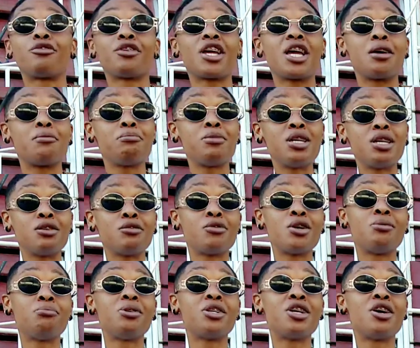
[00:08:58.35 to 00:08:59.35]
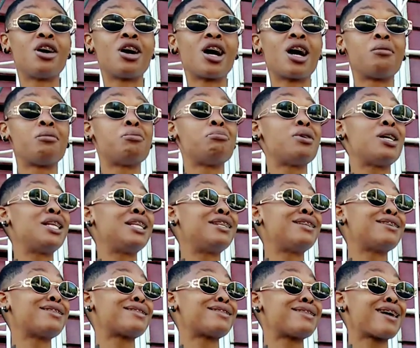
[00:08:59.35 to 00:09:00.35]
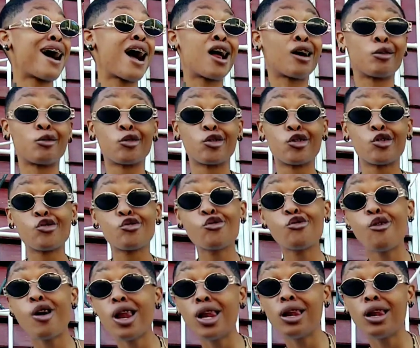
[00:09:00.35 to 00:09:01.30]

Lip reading: to get beaten when me younger, my belly just start roll.